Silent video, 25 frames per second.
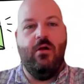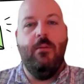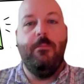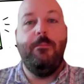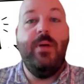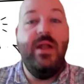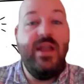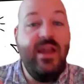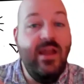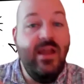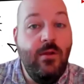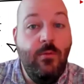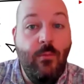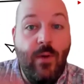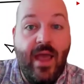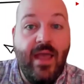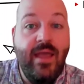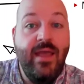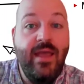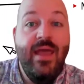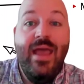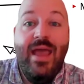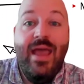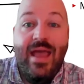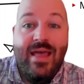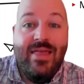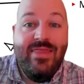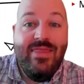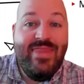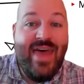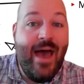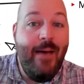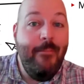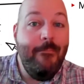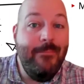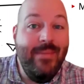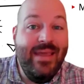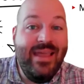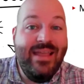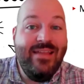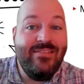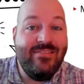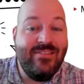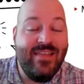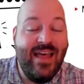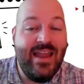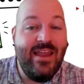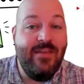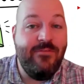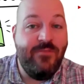But anyway, that means
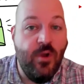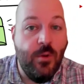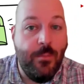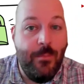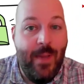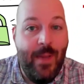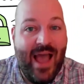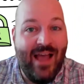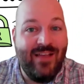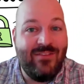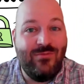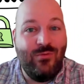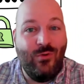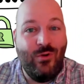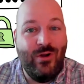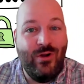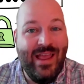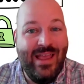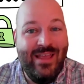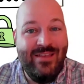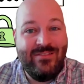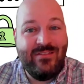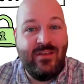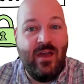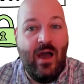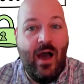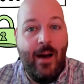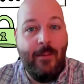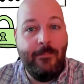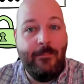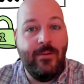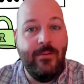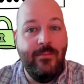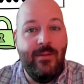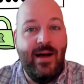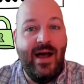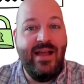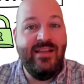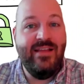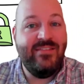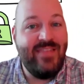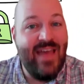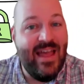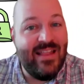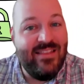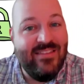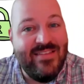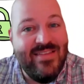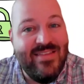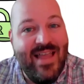that if your password is compromised,
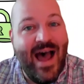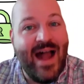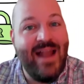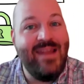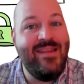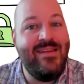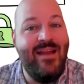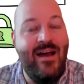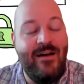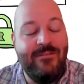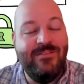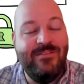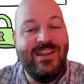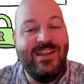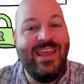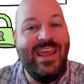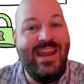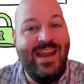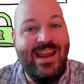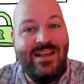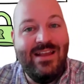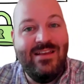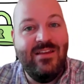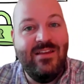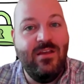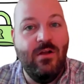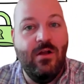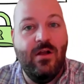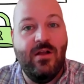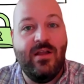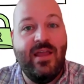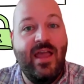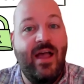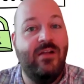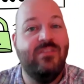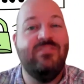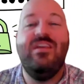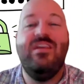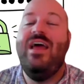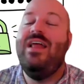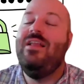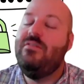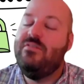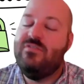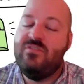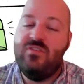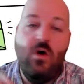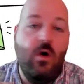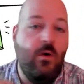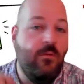that's not enough to get into your accounts. And
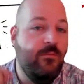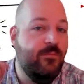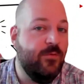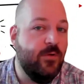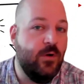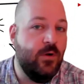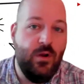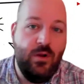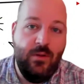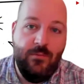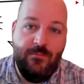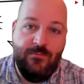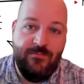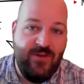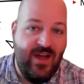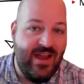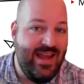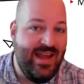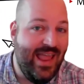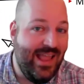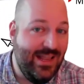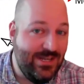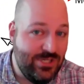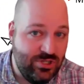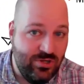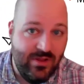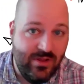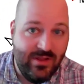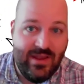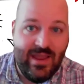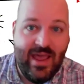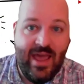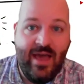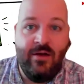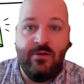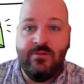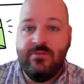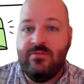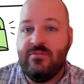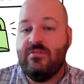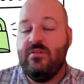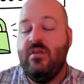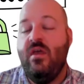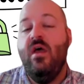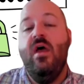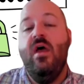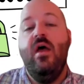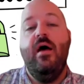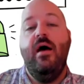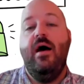so for financial accounts,
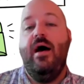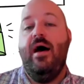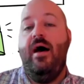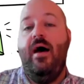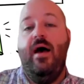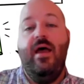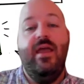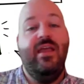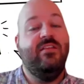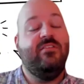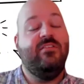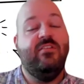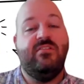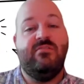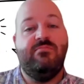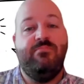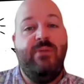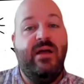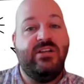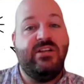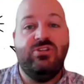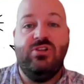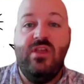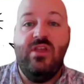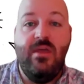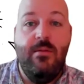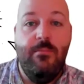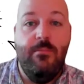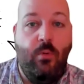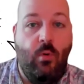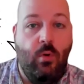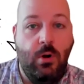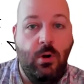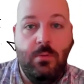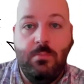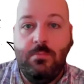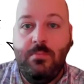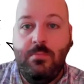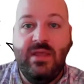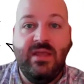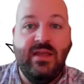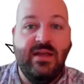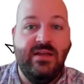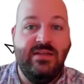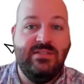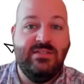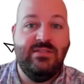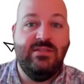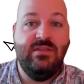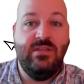it's especially important
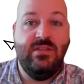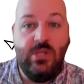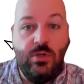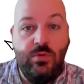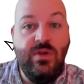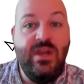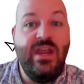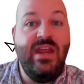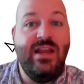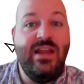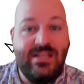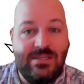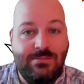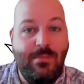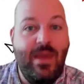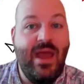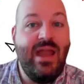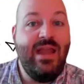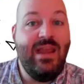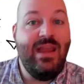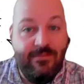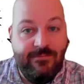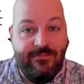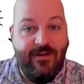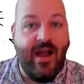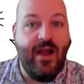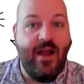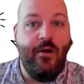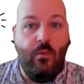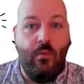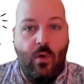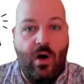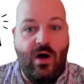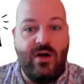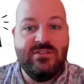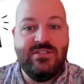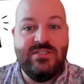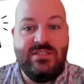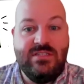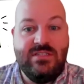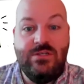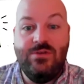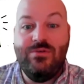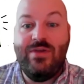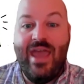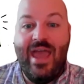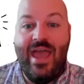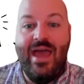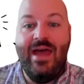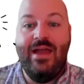because you need as many firewalls as you
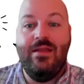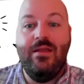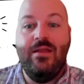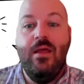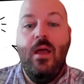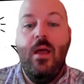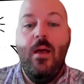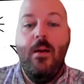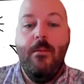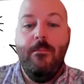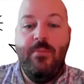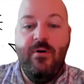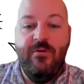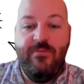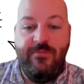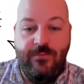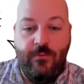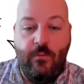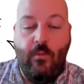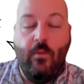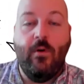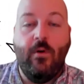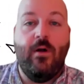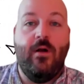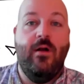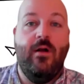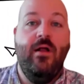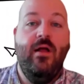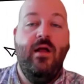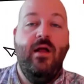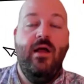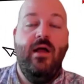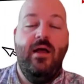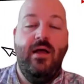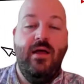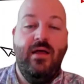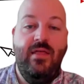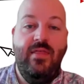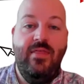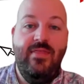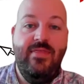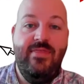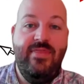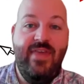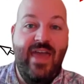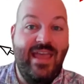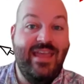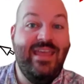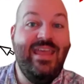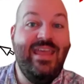can before
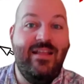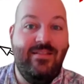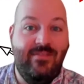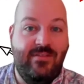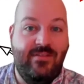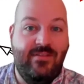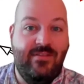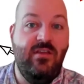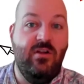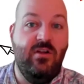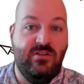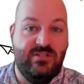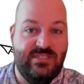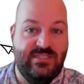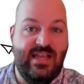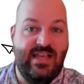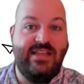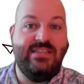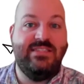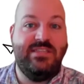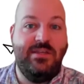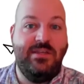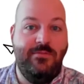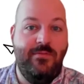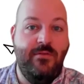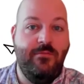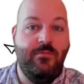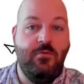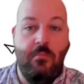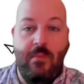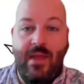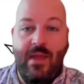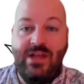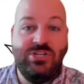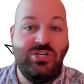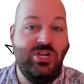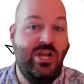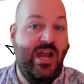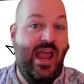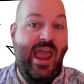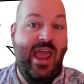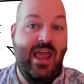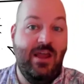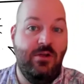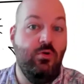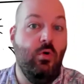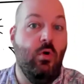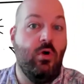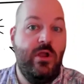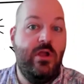they get to your sensitive information and
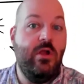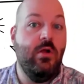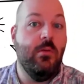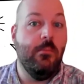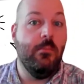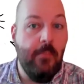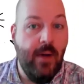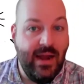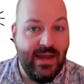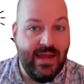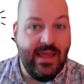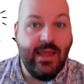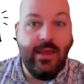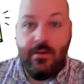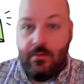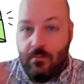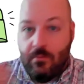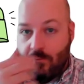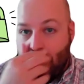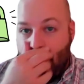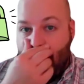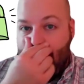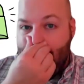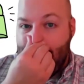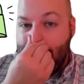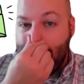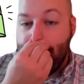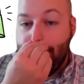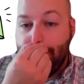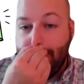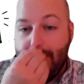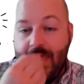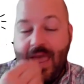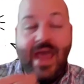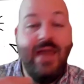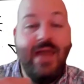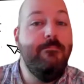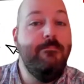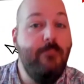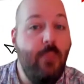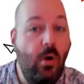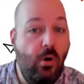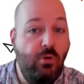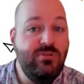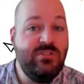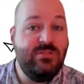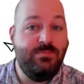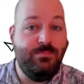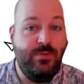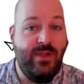or your money, right? And
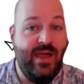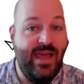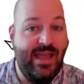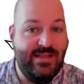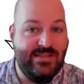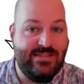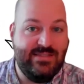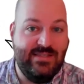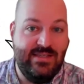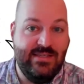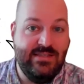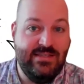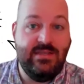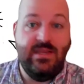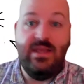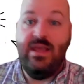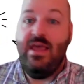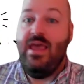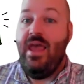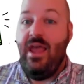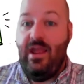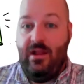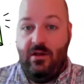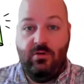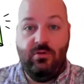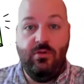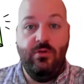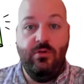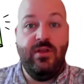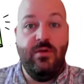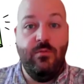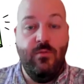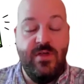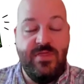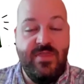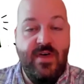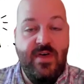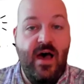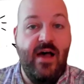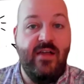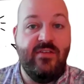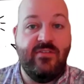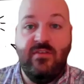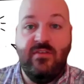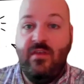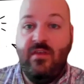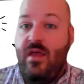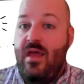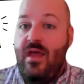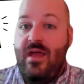most places, including with us,
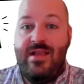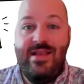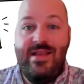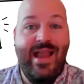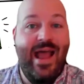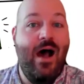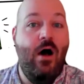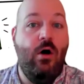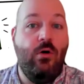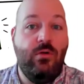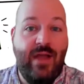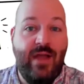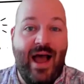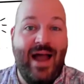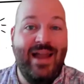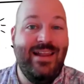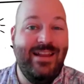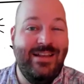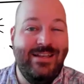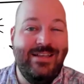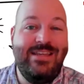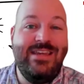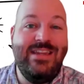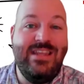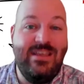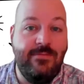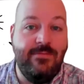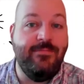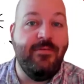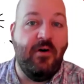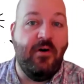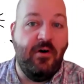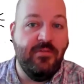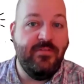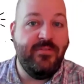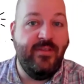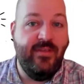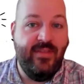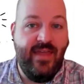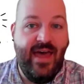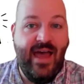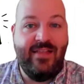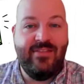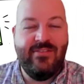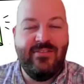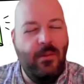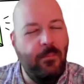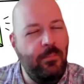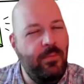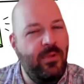now kind of default to that.
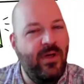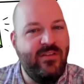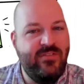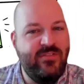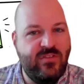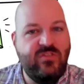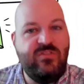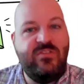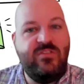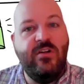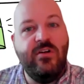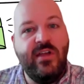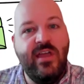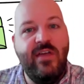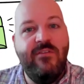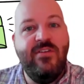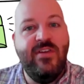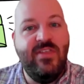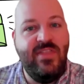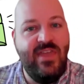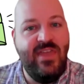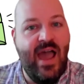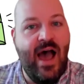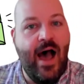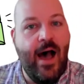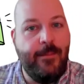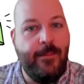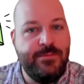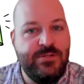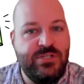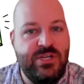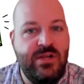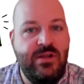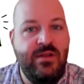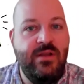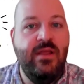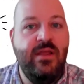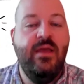Some places still give you the option.